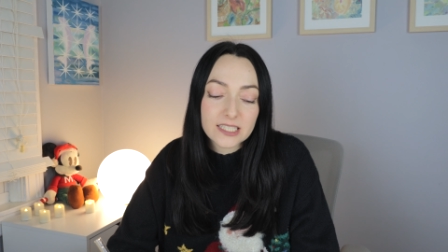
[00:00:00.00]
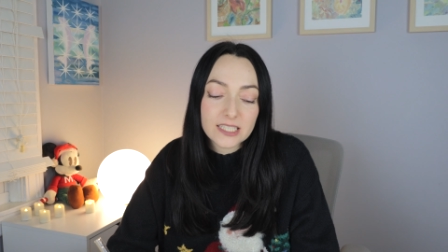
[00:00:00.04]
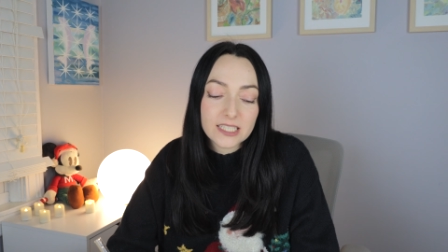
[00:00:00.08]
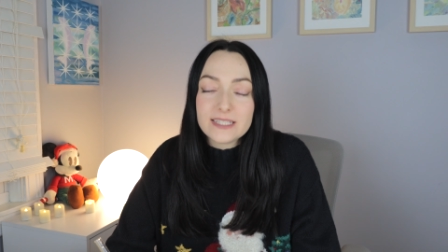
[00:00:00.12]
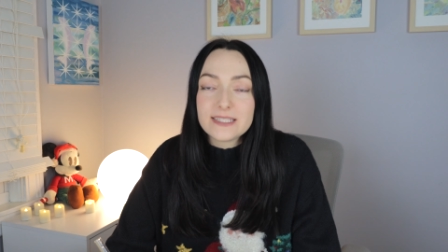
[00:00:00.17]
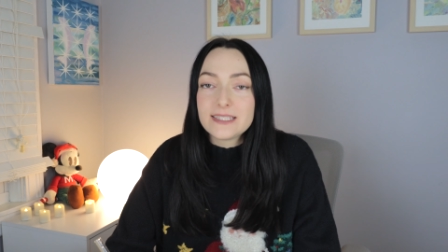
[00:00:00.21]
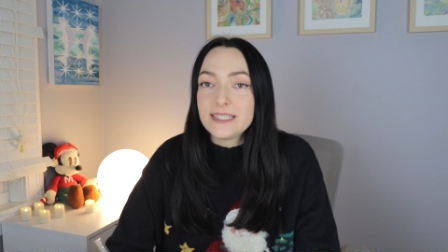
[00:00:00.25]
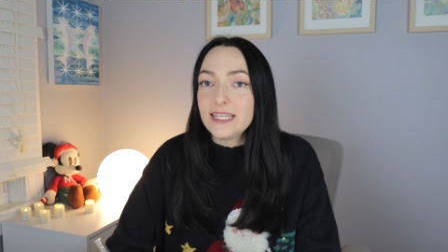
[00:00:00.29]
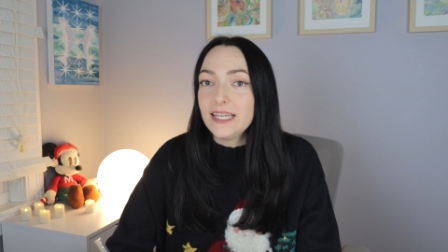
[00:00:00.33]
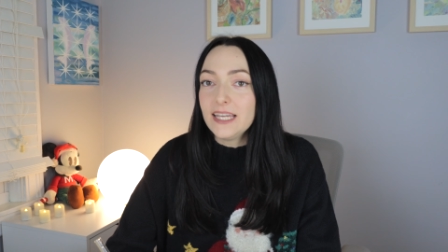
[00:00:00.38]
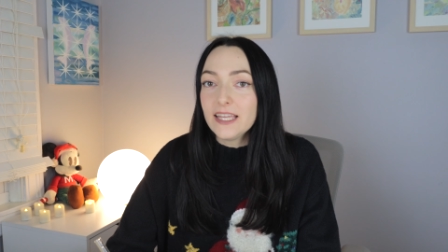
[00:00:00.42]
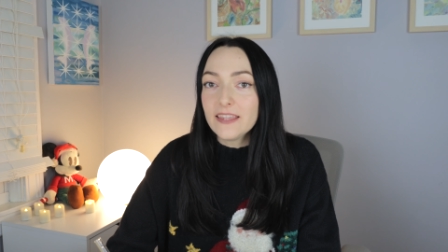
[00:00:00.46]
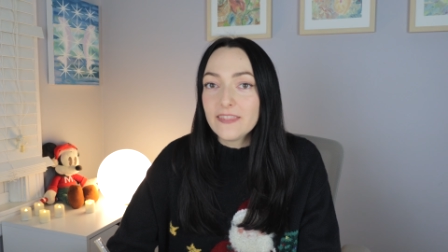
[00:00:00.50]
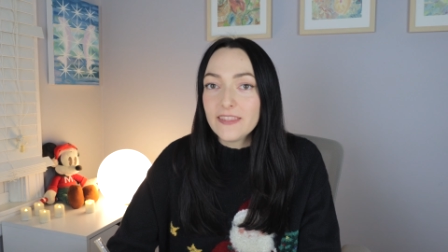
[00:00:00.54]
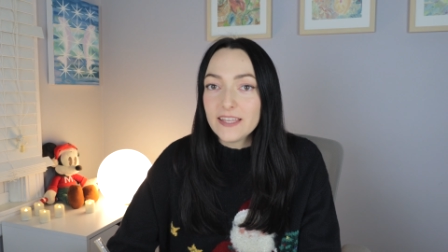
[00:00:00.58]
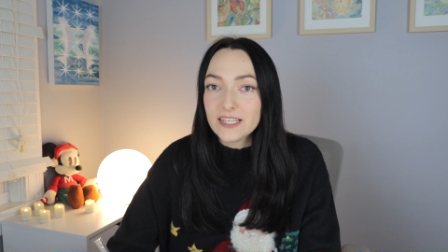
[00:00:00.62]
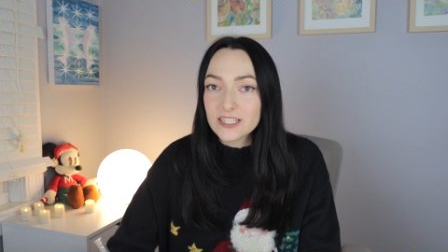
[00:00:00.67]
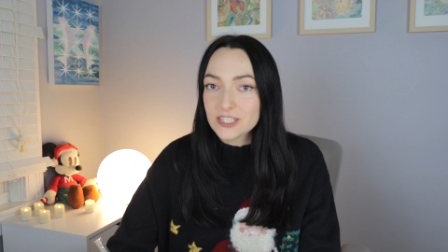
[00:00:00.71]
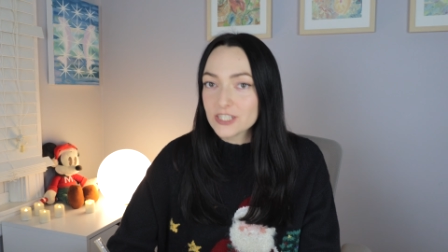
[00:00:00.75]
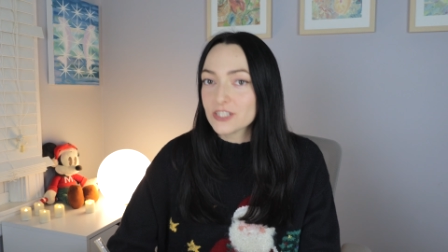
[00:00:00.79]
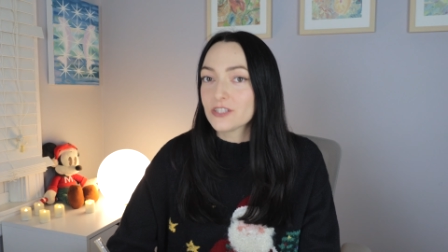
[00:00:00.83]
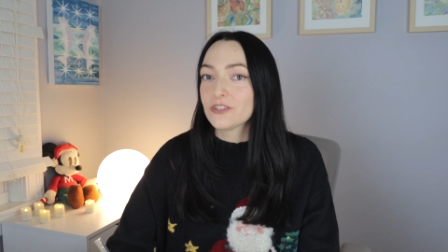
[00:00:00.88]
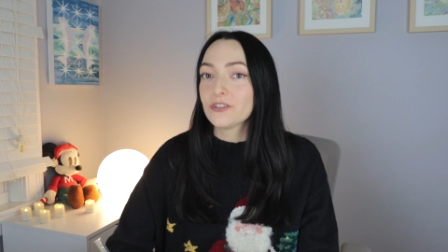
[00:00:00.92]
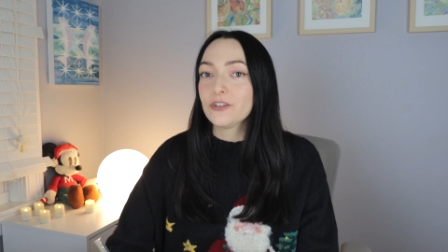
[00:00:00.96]
seeing
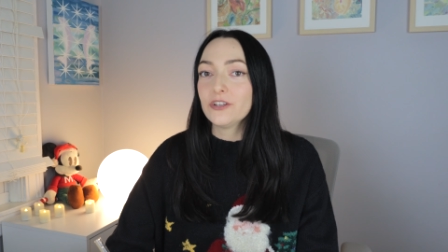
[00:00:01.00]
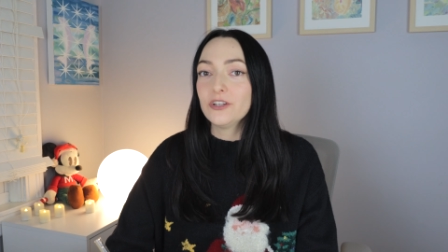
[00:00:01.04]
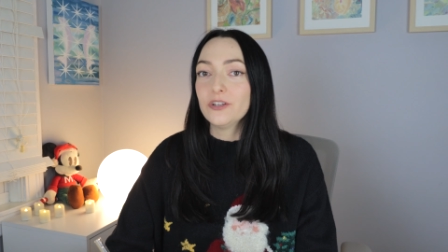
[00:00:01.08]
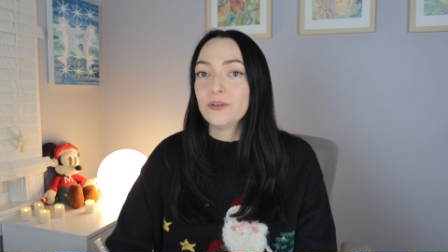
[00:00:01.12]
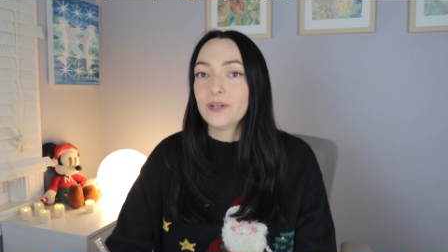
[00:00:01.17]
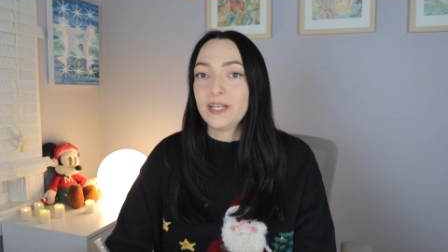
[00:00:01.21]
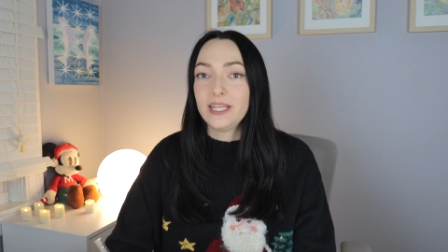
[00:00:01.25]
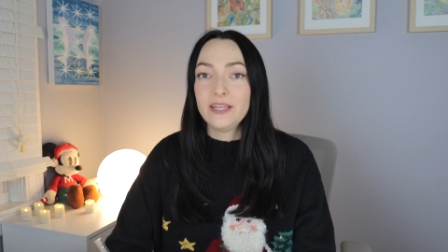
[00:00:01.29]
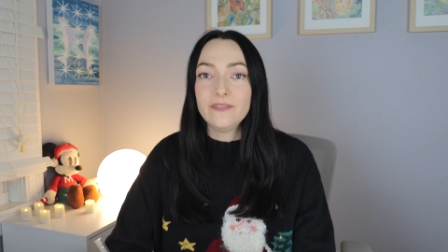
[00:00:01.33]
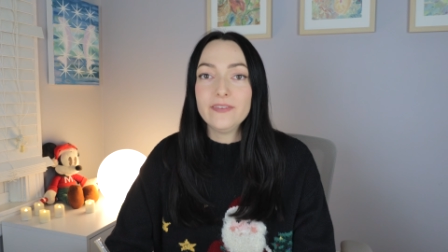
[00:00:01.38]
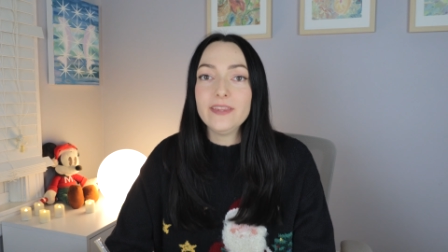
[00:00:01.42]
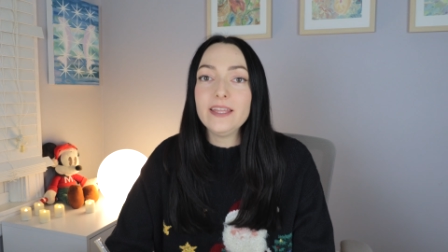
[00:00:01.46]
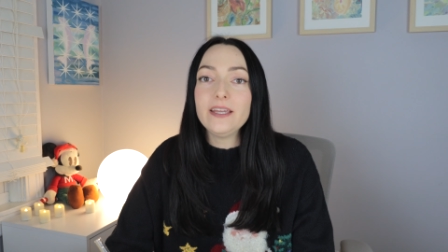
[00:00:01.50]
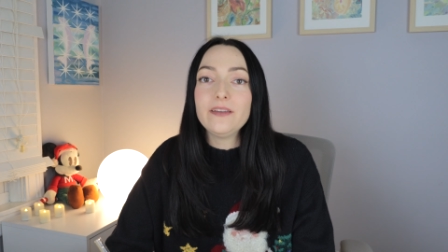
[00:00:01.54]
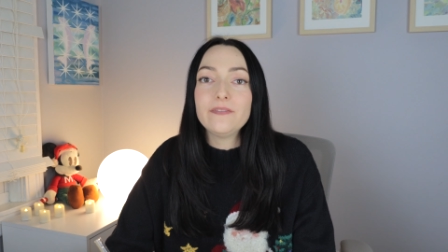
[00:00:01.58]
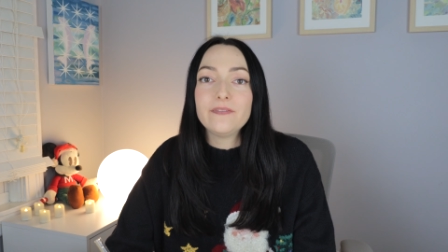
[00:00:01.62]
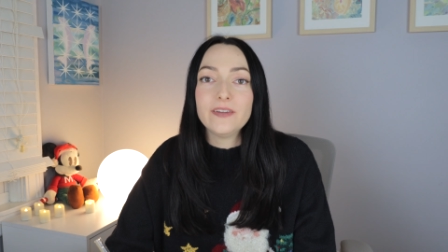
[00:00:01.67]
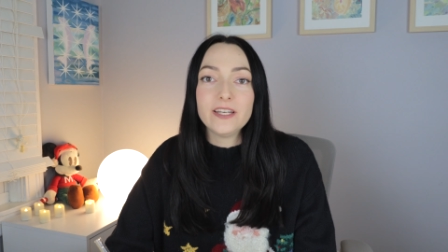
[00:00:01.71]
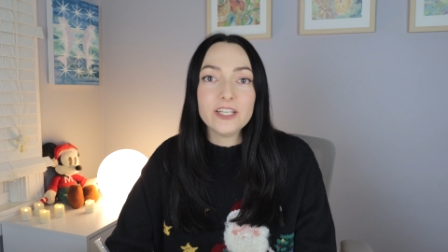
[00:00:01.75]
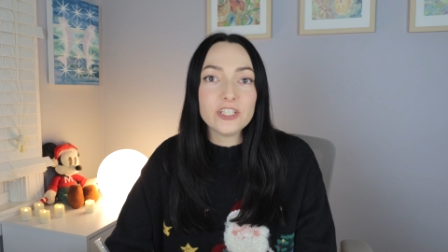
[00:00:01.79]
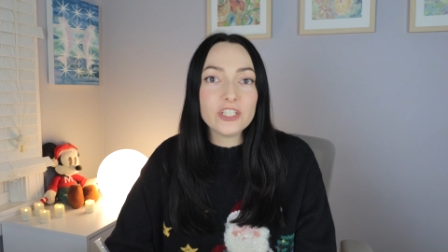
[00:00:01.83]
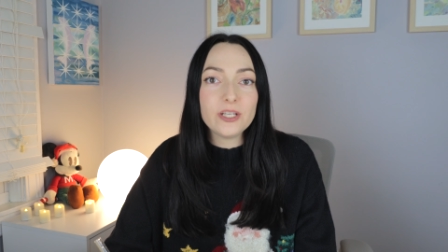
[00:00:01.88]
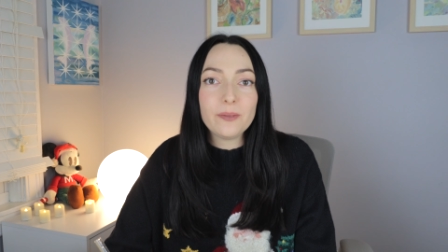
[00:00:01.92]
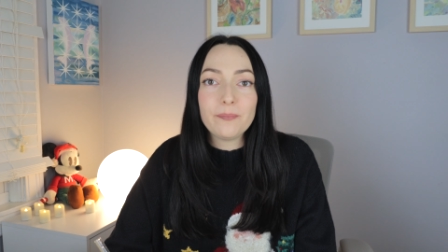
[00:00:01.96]
things through and even like
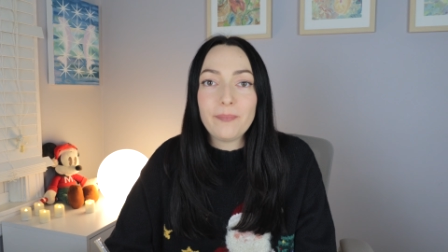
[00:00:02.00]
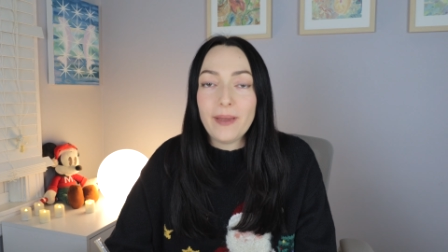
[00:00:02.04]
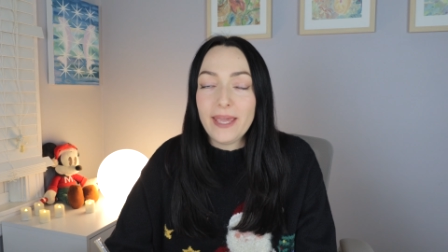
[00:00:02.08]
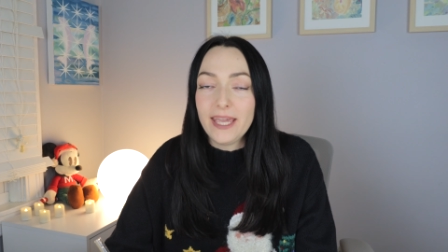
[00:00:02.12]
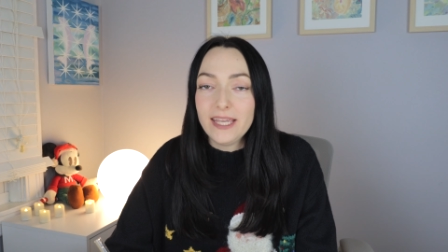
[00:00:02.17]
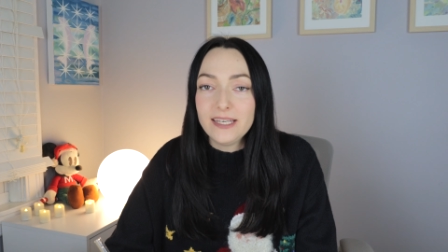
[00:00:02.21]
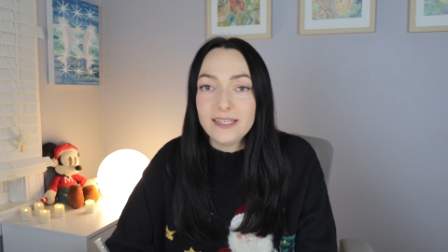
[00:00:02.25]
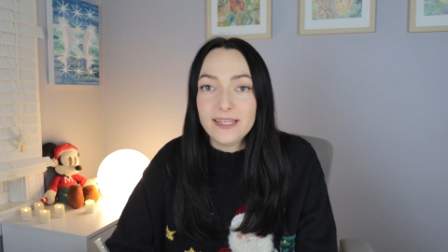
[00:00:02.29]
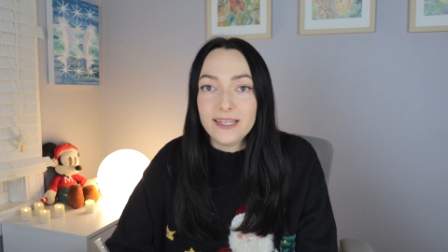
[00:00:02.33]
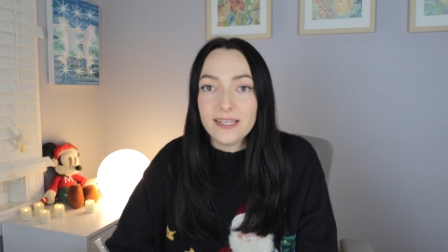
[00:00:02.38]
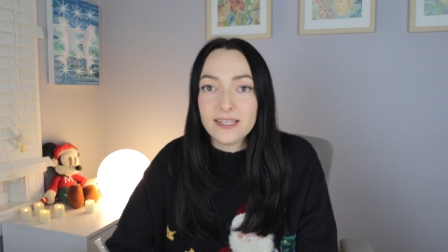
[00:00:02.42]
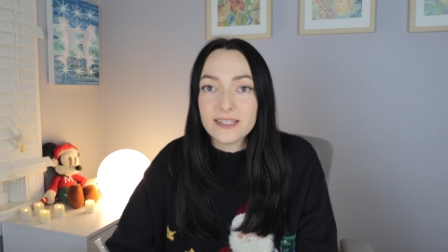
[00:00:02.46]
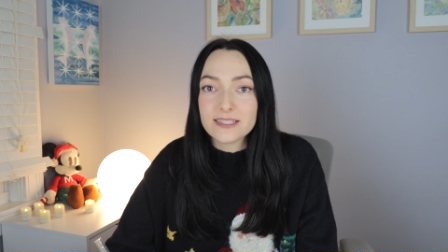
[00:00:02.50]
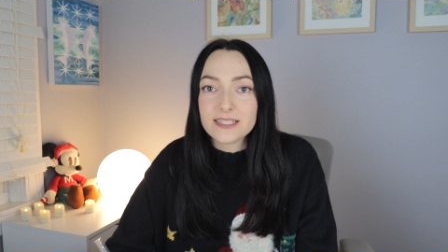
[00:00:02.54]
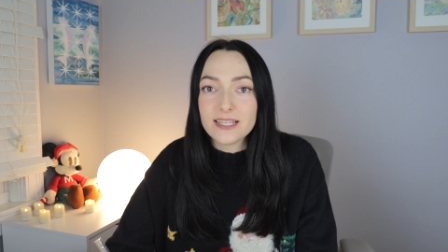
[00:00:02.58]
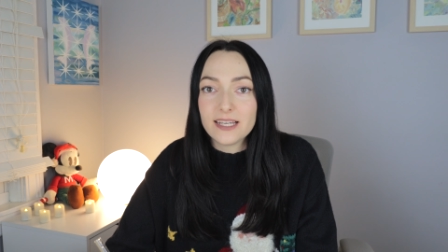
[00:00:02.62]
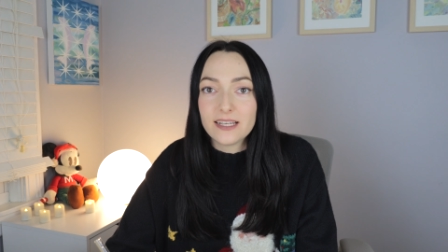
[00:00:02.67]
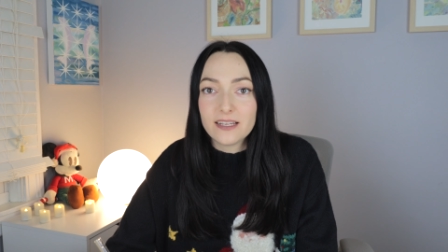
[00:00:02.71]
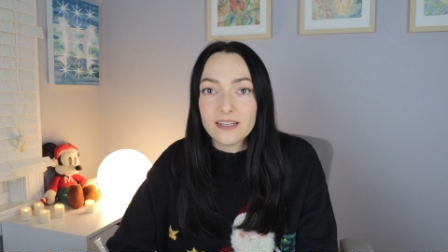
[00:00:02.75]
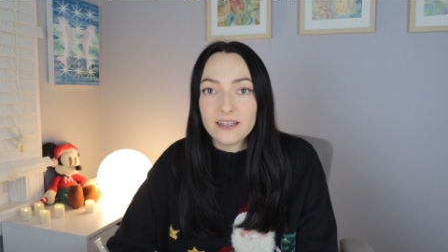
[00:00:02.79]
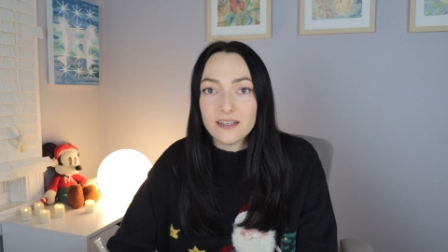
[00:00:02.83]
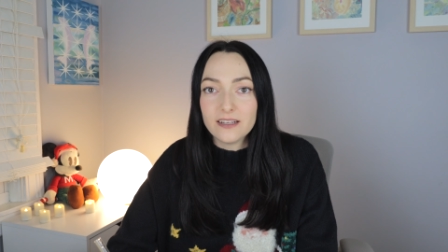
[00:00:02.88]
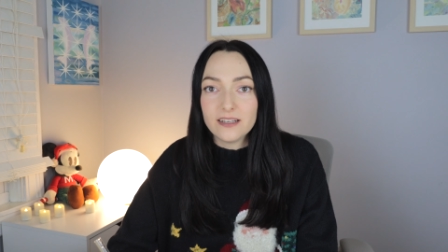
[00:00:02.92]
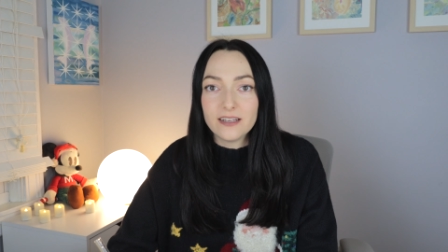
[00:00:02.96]
finishing paintings.
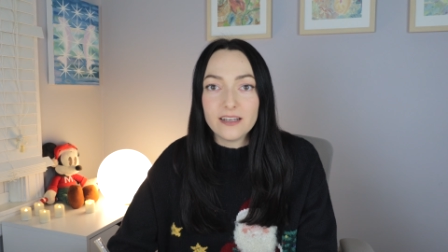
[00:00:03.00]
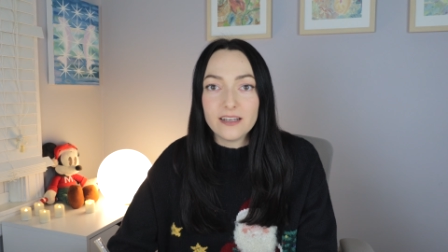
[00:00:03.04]
Like